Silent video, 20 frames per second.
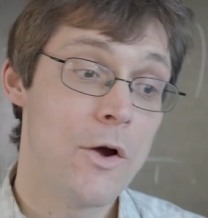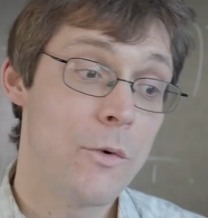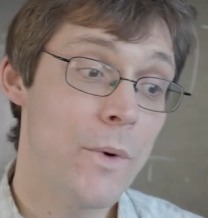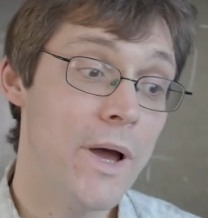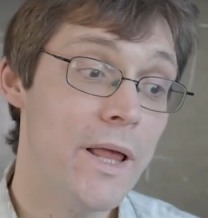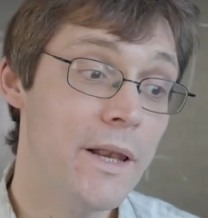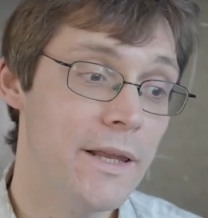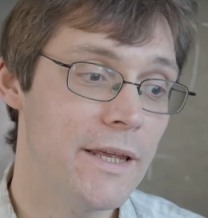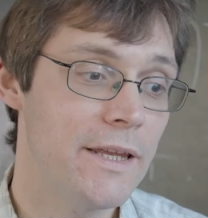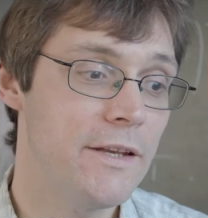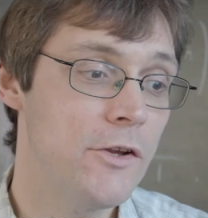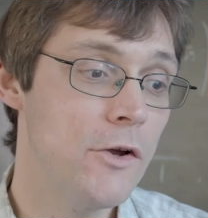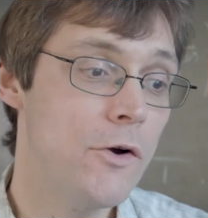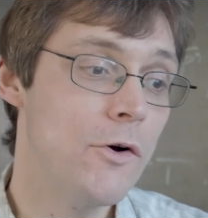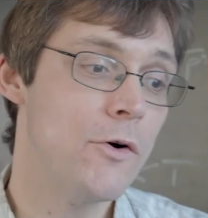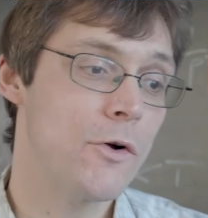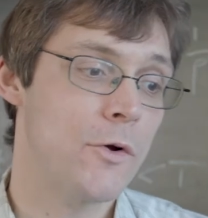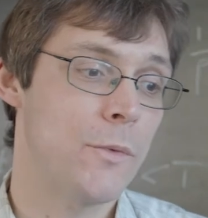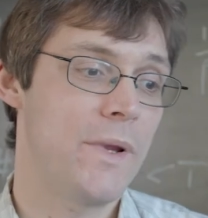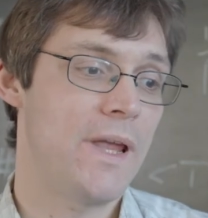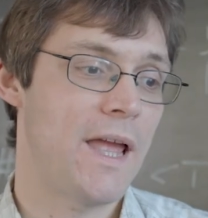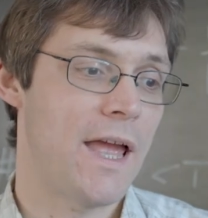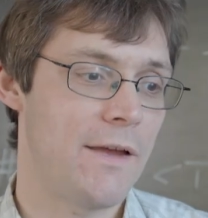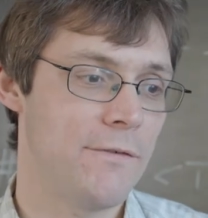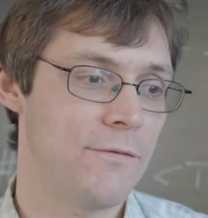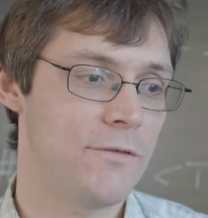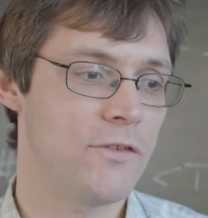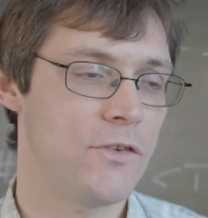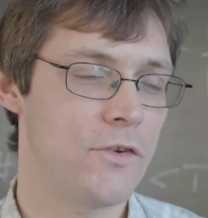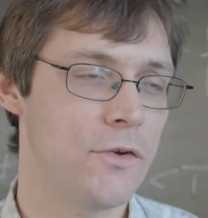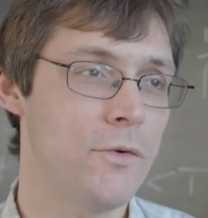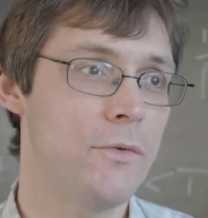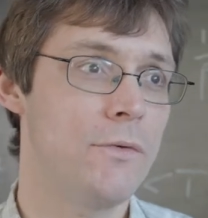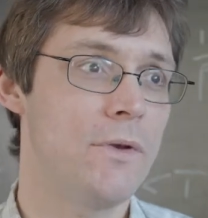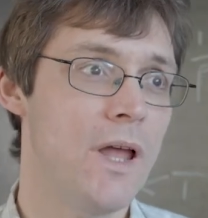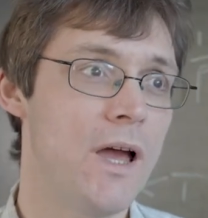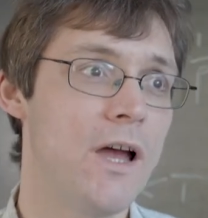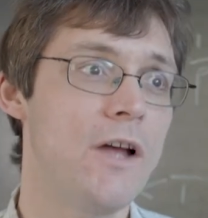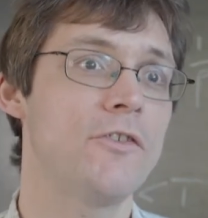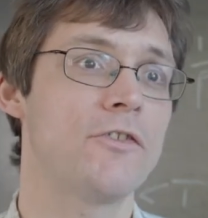Well, in York, we have two
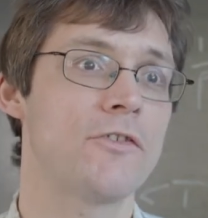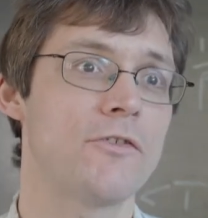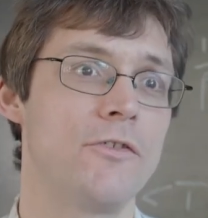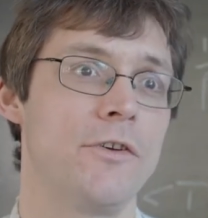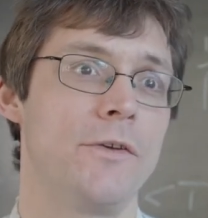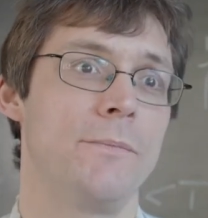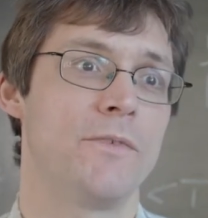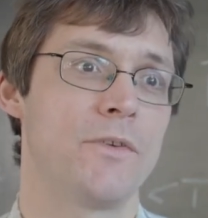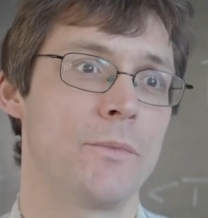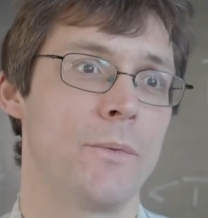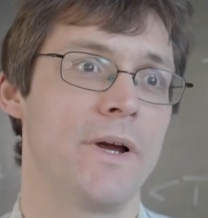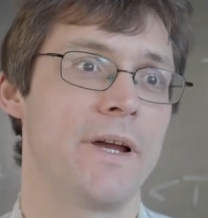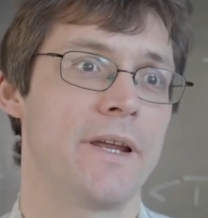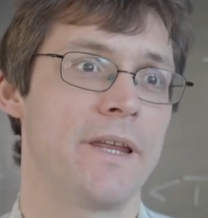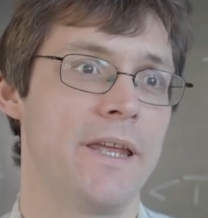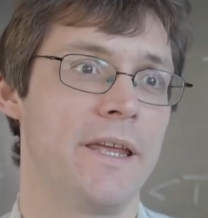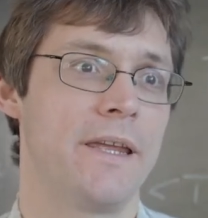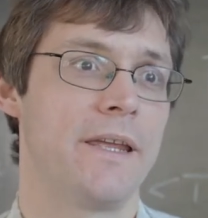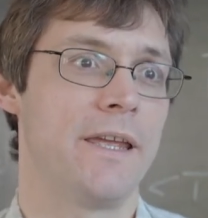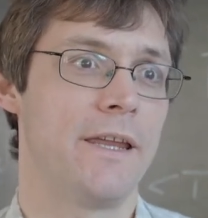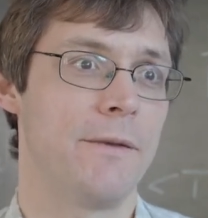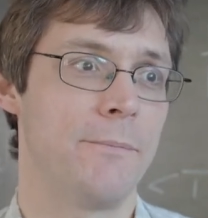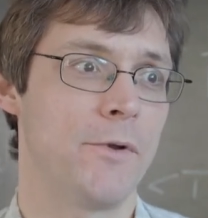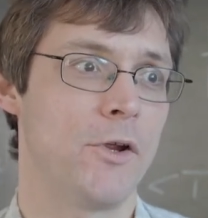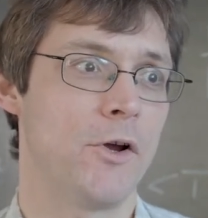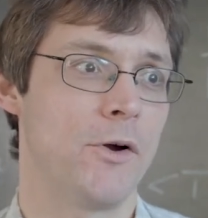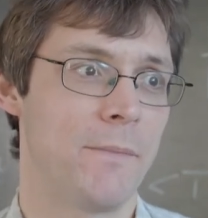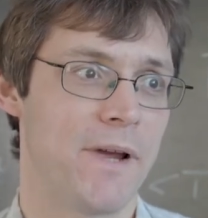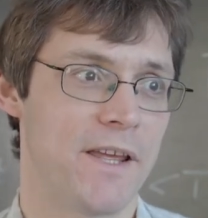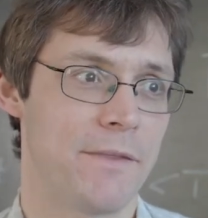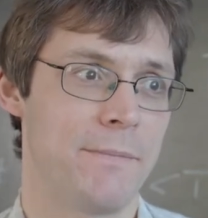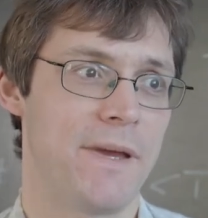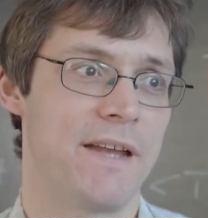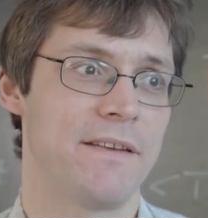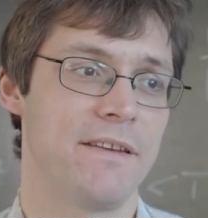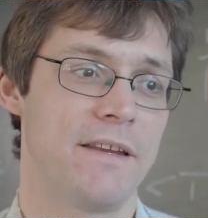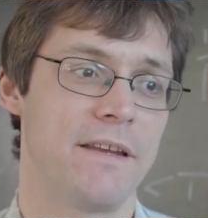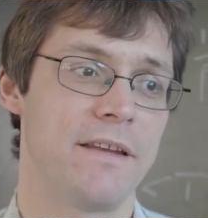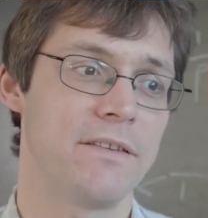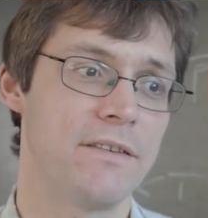large groups working in pure
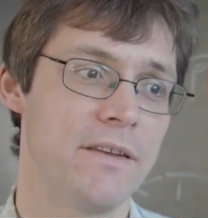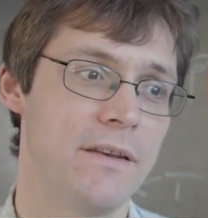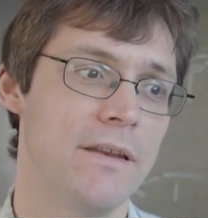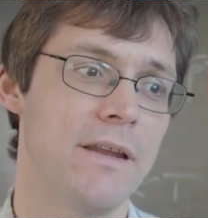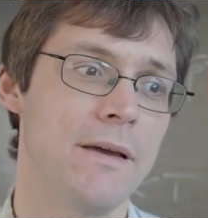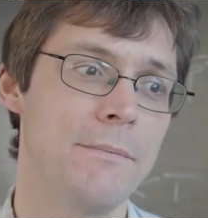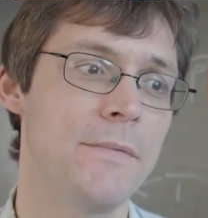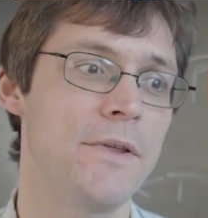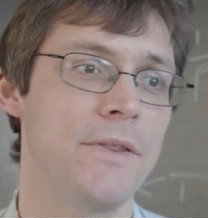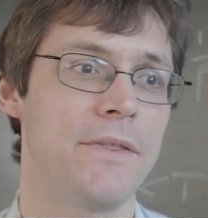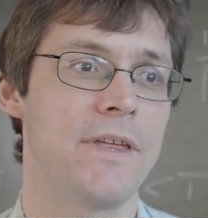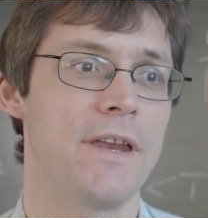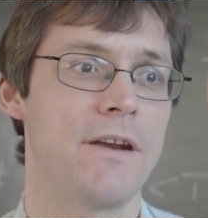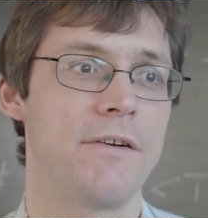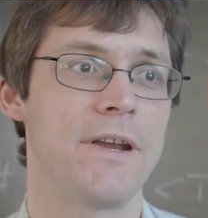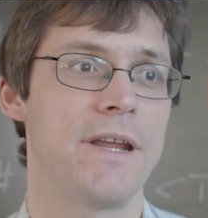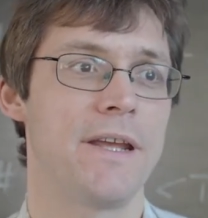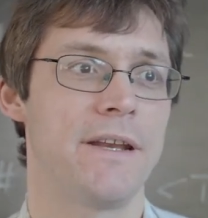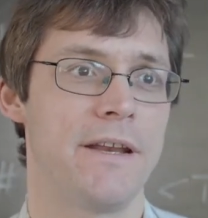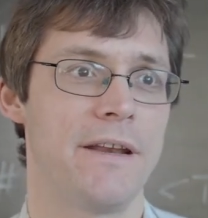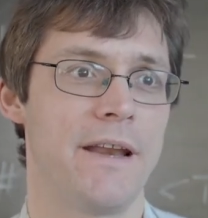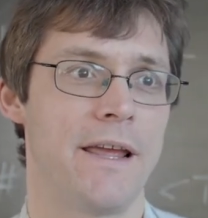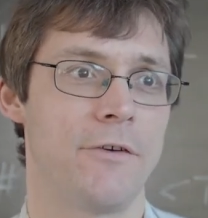mathematics, in number theory and in